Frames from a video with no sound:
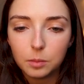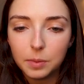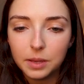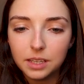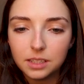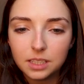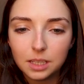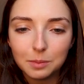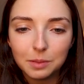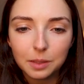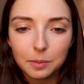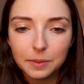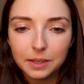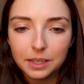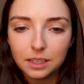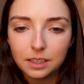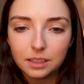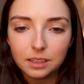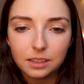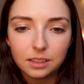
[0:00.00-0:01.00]
pandemic,
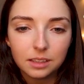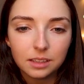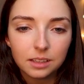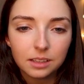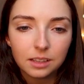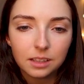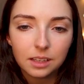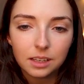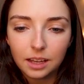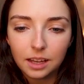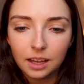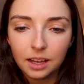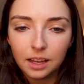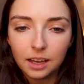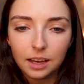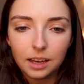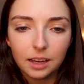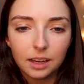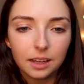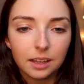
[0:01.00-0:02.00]
man,
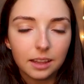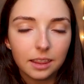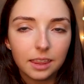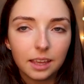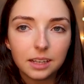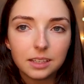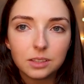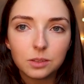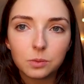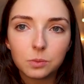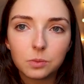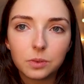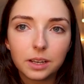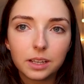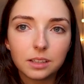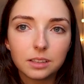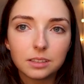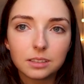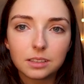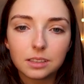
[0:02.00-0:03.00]
ah, that
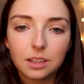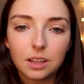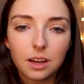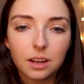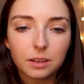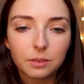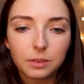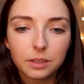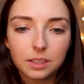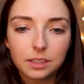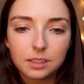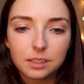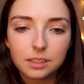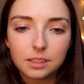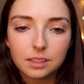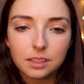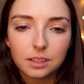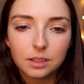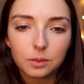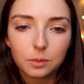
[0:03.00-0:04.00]
derailed a lot of
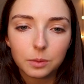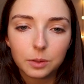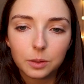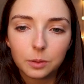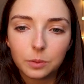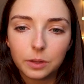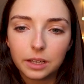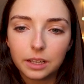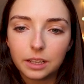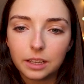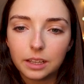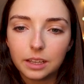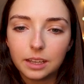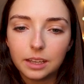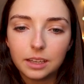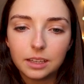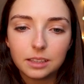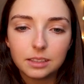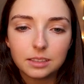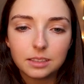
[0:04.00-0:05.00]
us in a real way,
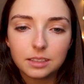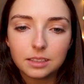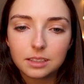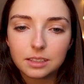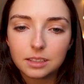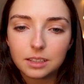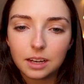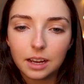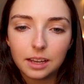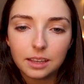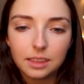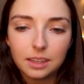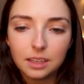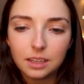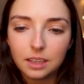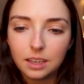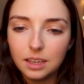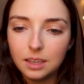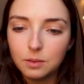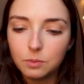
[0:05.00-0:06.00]
and I
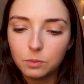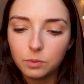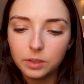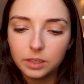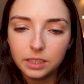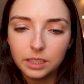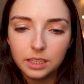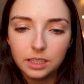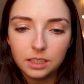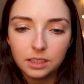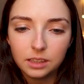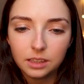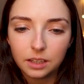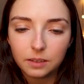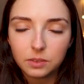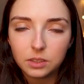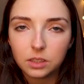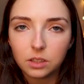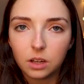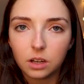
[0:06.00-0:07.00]
think it really
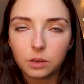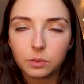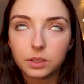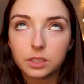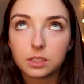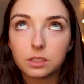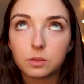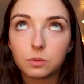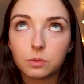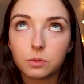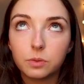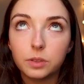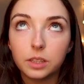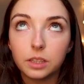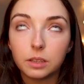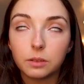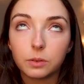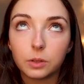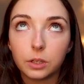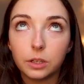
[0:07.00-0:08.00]
left a lot of us
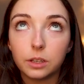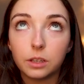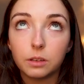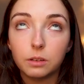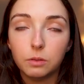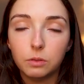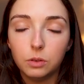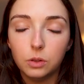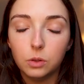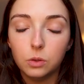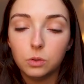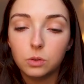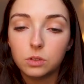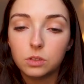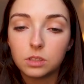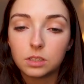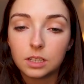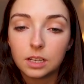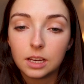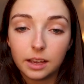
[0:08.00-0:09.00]
feeling very
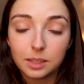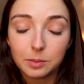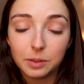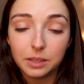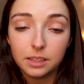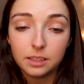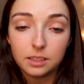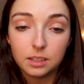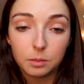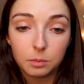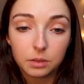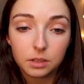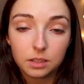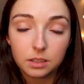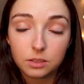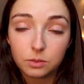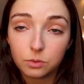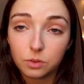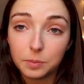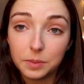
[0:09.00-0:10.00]
confused as by these
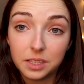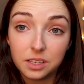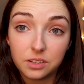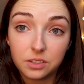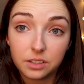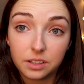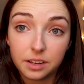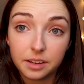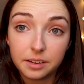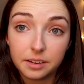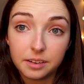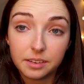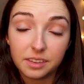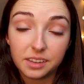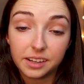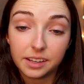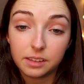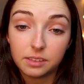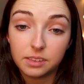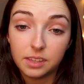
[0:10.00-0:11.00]
numbers from the internet
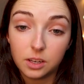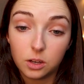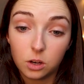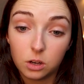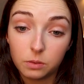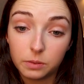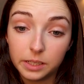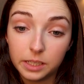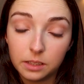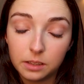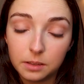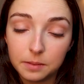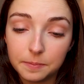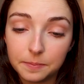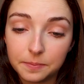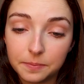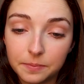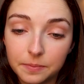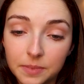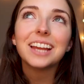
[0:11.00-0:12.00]
that I think are
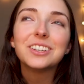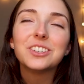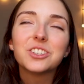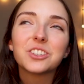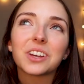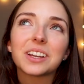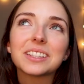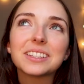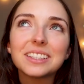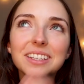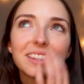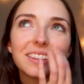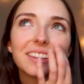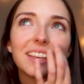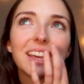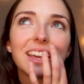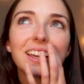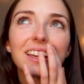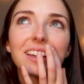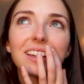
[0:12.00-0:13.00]
real. I just
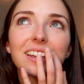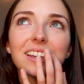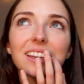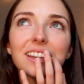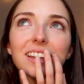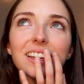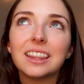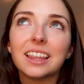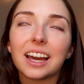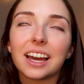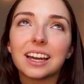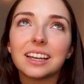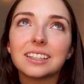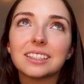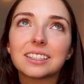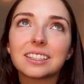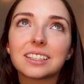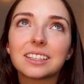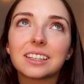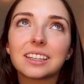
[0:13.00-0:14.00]
think
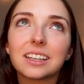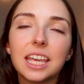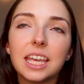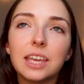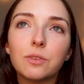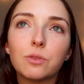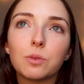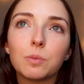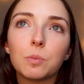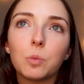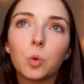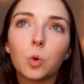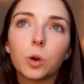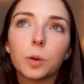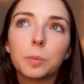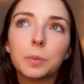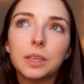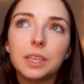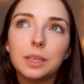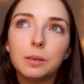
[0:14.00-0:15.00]
that if
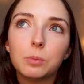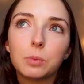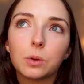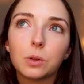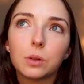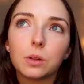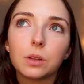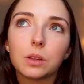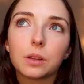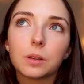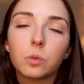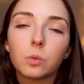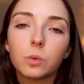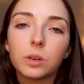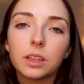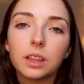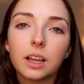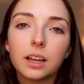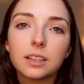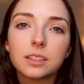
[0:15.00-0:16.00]
more people
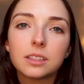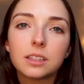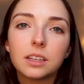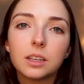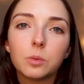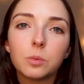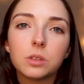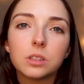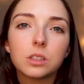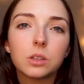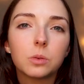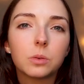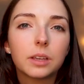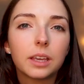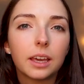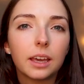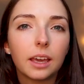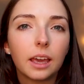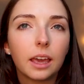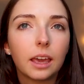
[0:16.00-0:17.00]
realized that it was
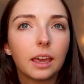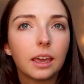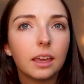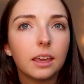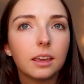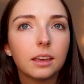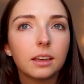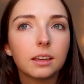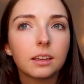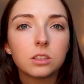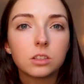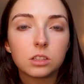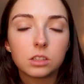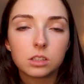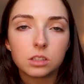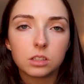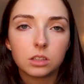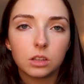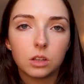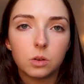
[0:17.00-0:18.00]
okay to
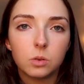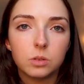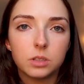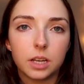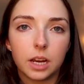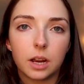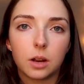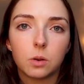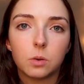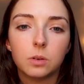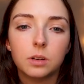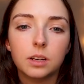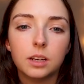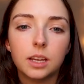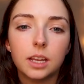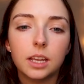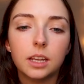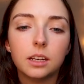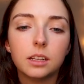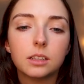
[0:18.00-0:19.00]
slow
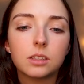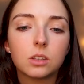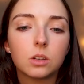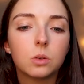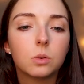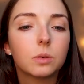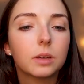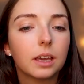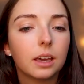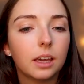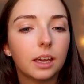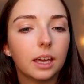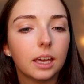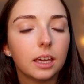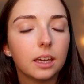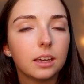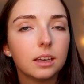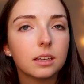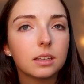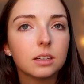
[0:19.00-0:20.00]
down, and it's
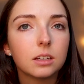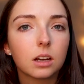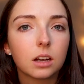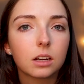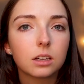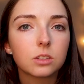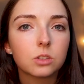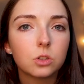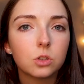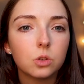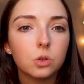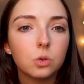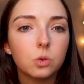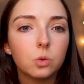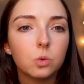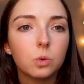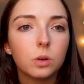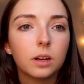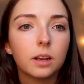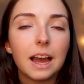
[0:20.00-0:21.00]
okay not
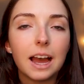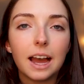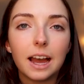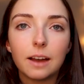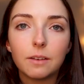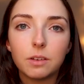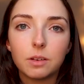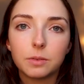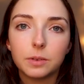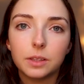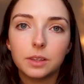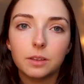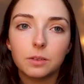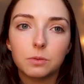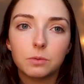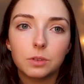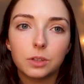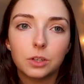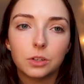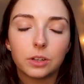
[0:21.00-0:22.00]
to have everything
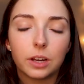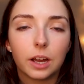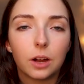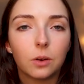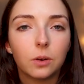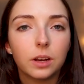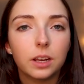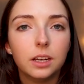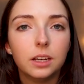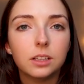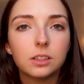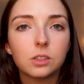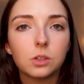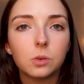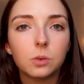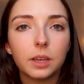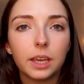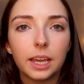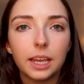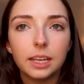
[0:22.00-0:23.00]
figured out, and it's
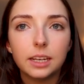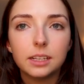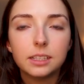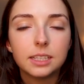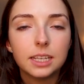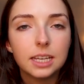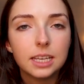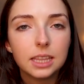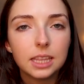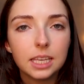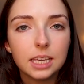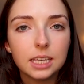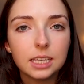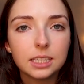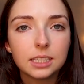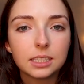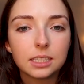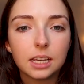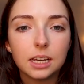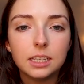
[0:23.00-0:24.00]
okay to take
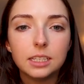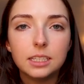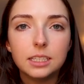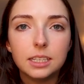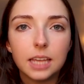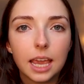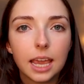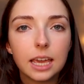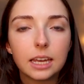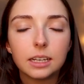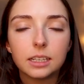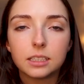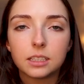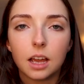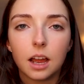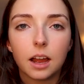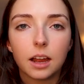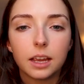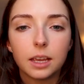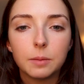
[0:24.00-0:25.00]
things a day at a
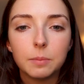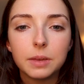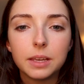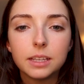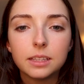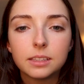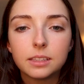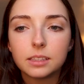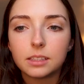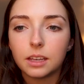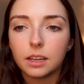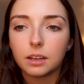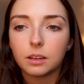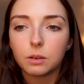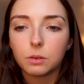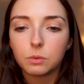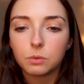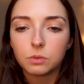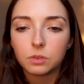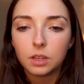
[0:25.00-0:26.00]
time instead
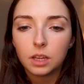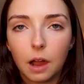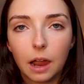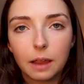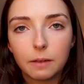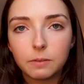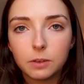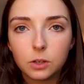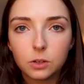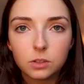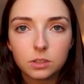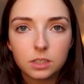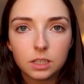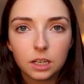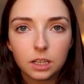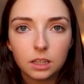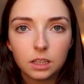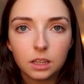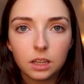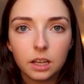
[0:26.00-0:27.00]
of five years
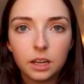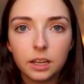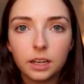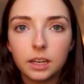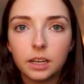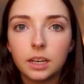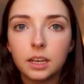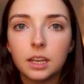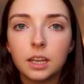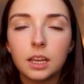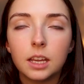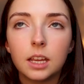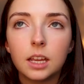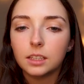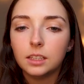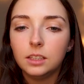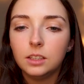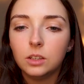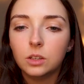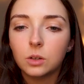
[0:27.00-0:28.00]
down the line,
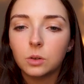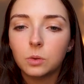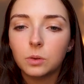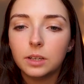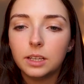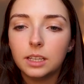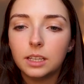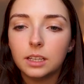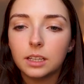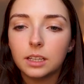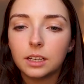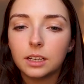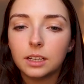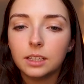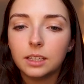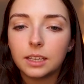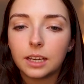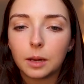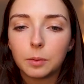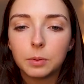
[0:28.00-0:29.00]
you know,
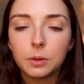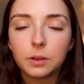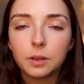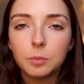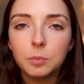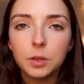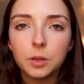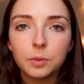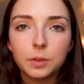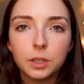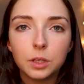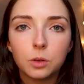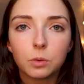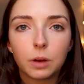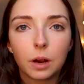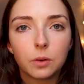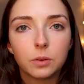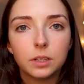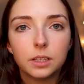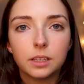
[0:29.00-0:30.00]
a gap year can be a really
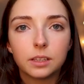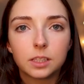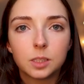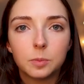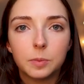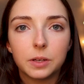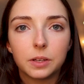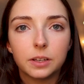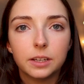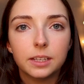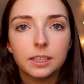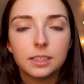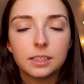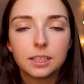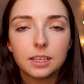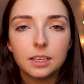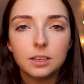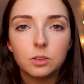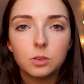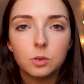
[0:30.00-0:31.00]
grounding
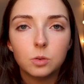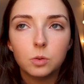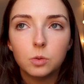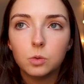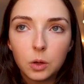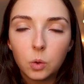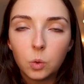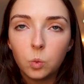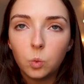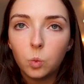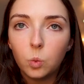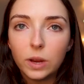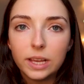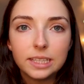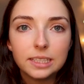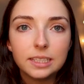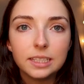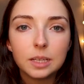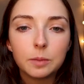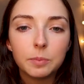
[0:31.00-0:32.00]
experience, and
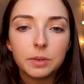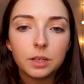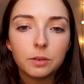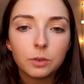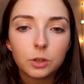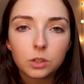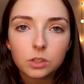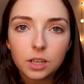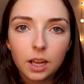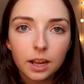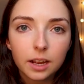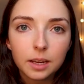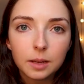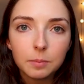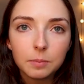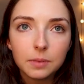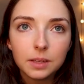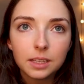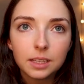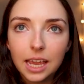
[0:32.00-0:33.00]
wasting a bit of your
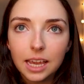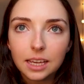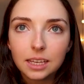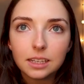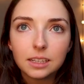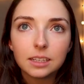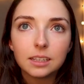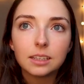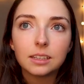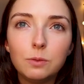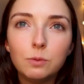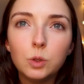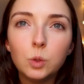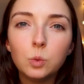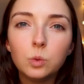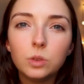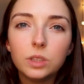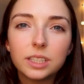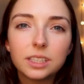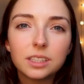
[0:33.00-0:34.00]
time can, if
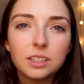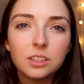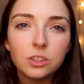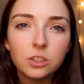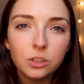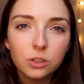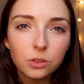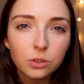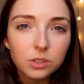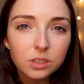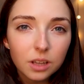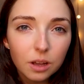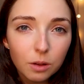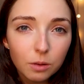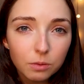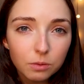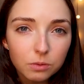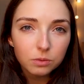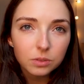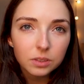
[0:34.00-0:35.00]
you listen to
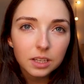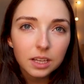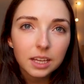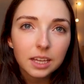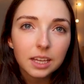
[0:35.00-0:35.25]
yourself